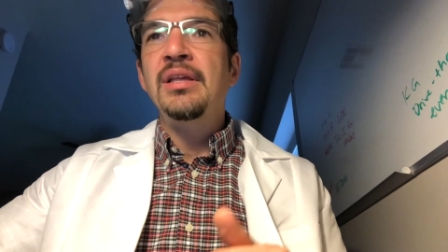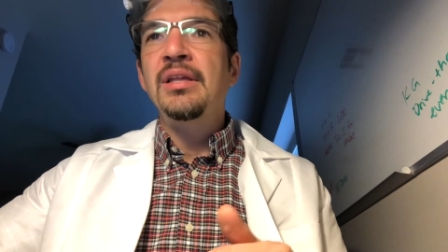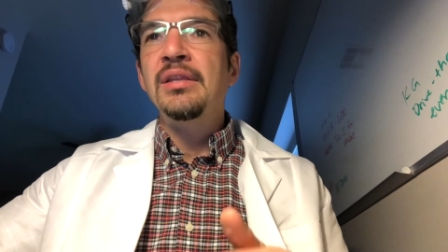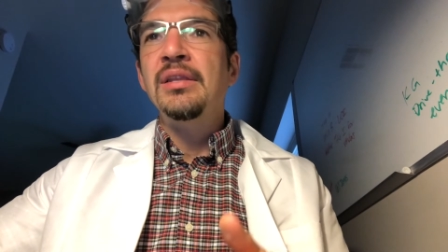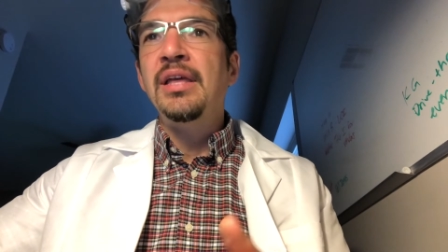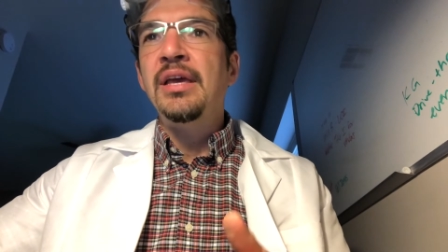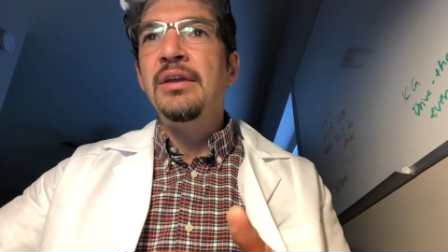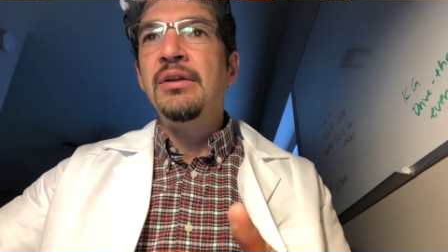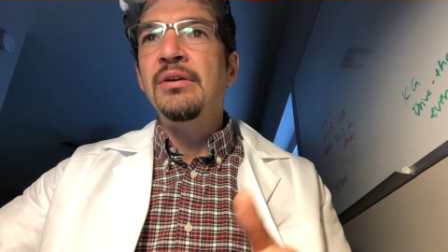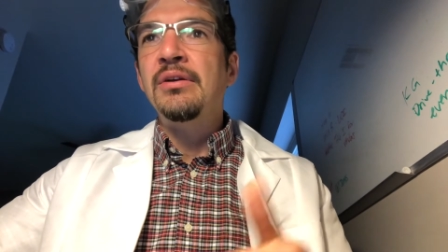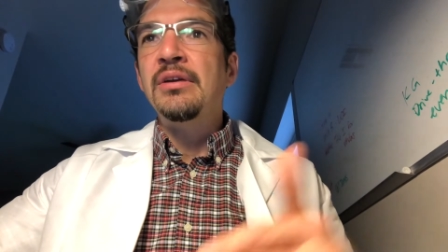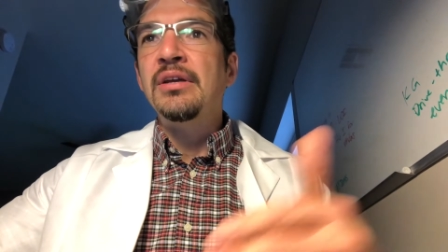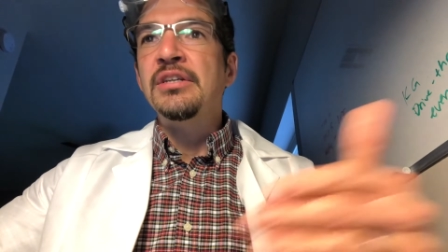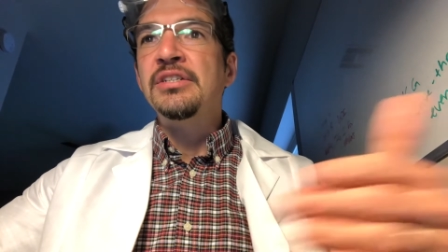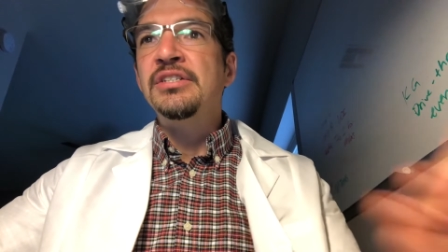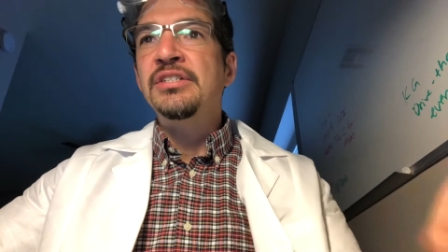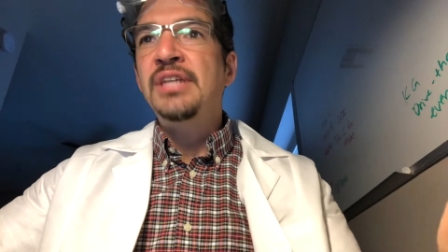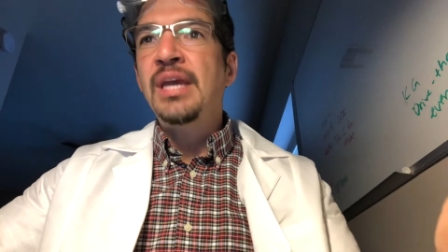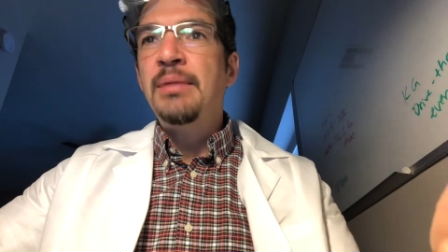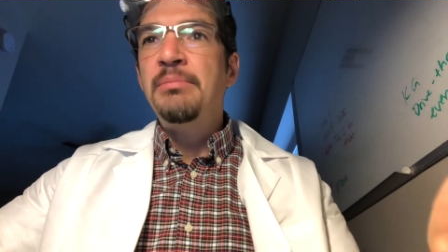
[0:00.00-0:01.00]
later
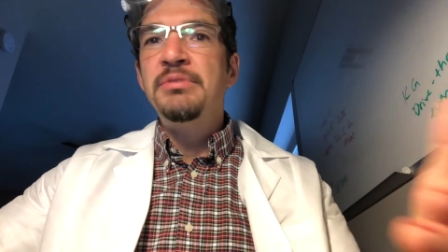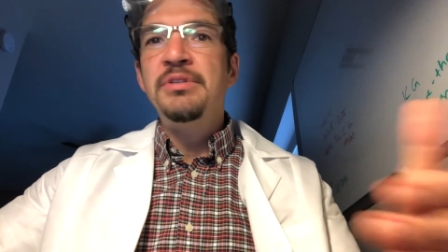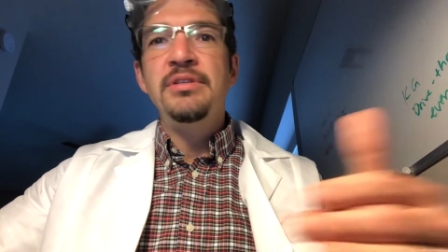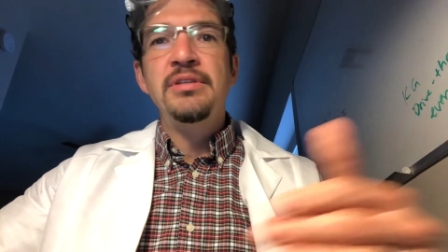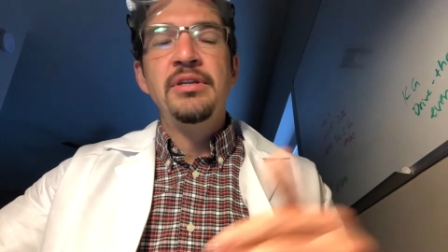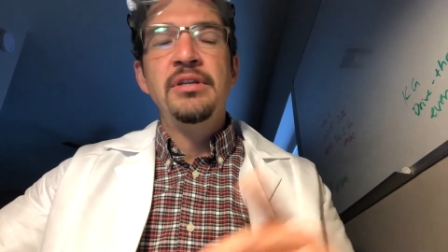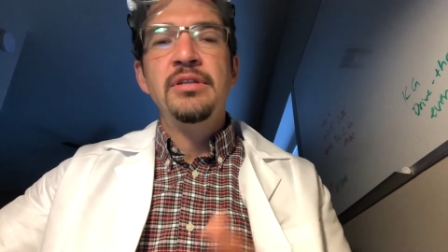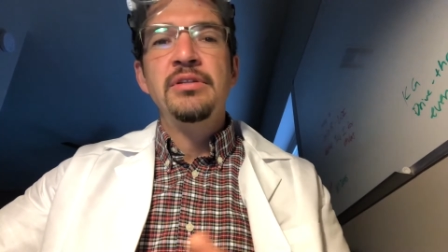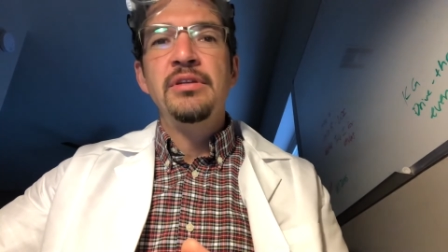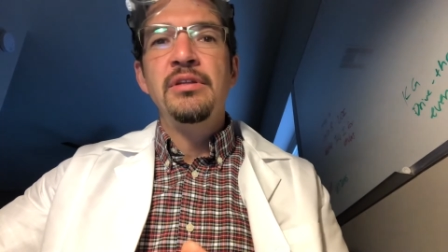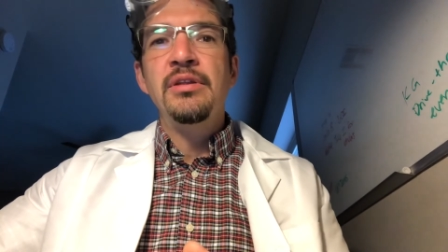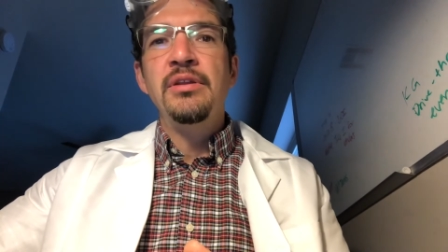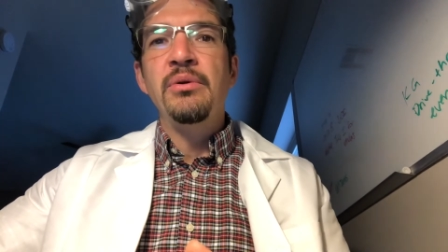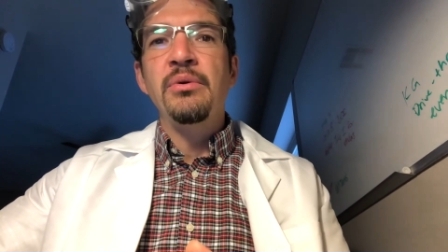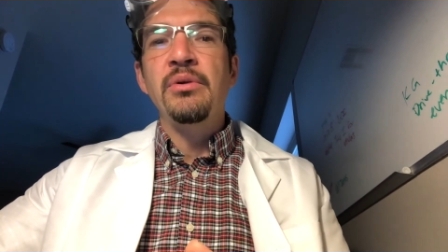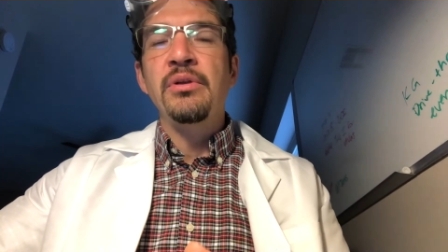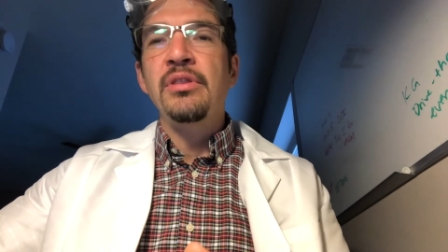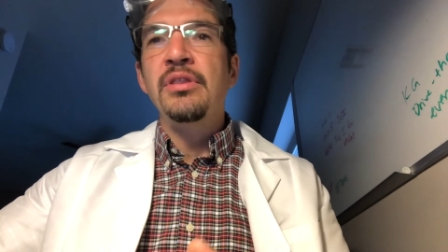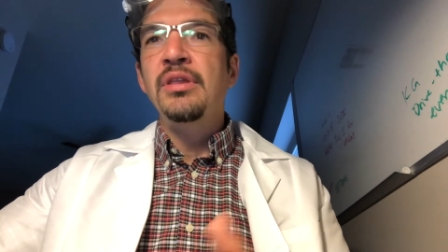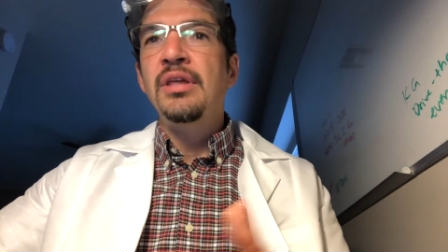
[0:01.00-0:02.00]
escaped to the
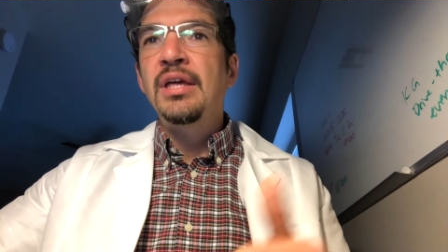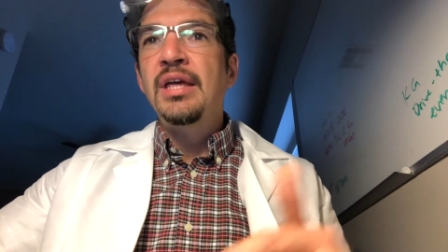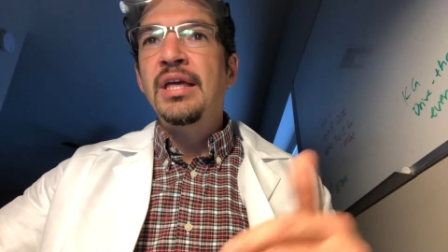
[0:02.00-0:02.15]
north,